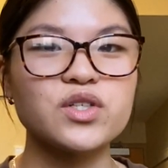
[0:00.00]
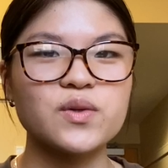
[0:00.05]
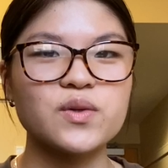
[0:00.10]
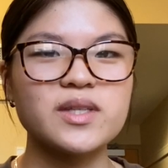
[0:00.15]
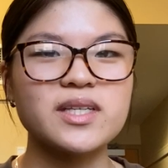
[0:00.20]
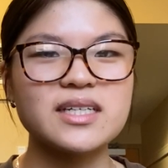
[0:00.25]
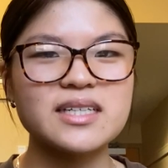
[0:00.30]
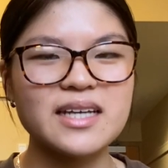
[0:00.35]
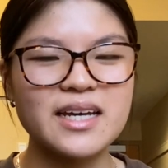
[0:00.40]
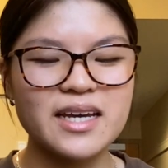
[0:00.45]
the
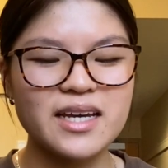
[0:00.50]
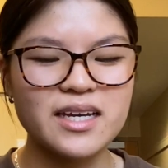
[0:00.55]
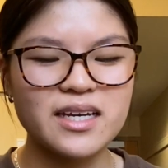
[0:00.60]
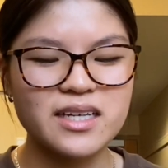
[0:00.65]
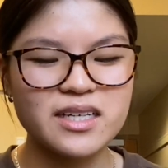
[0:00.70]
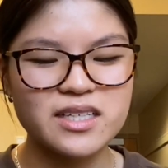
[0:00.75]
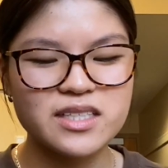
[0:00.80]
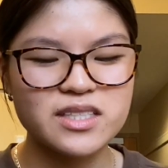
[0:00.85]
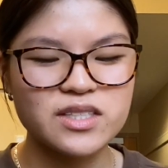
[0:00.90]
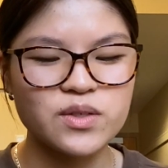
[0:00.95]
day
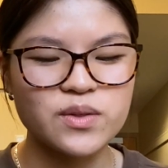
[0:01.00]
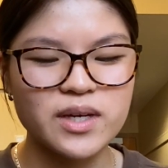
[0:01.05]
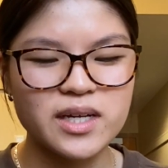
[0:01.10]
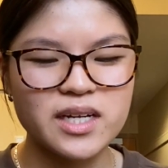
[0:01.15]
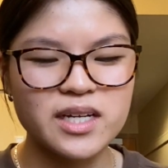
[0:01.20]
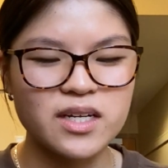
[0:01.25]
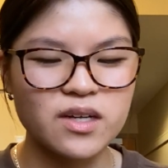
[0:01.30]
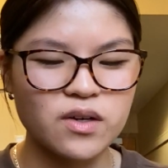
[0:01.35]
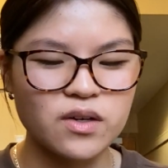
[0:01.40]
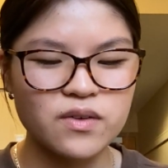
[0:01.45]
because you get
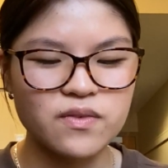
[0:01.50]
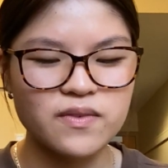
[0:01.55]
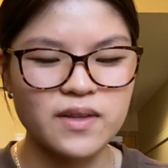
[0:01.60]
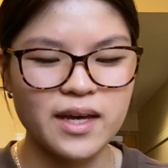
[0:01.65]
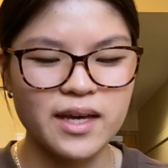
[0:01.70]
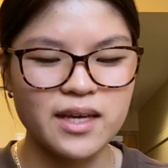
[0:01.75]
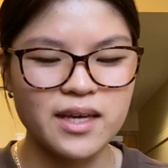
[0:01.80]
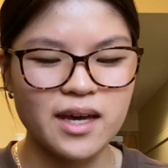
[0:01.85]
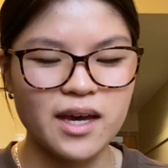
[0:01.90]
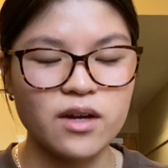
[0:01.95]
a of
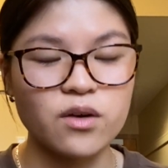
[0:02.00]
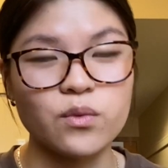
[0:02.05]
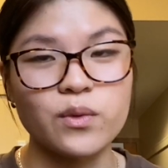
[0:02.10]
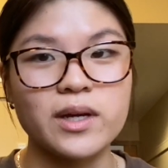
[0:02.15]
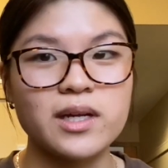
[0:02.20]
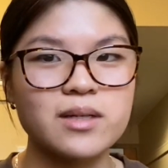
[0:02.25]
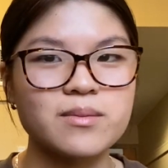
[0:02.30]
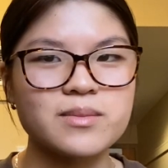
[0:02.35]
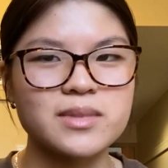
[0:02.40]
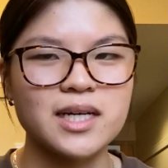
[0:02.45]
like at a
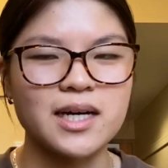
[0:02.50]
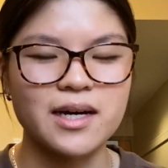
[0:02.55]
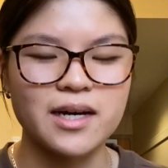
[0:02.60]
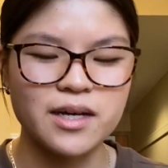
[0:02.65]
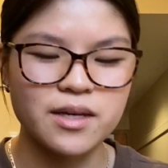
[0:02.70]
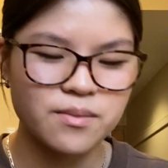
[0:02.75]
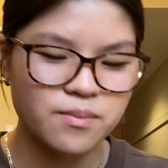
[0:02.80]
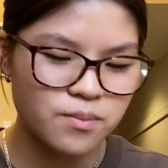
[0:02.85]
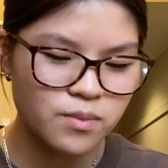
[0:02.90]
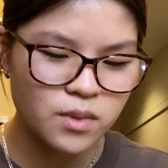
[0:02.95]
random
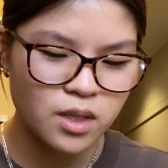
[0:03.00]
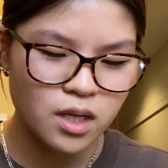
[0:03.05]
time.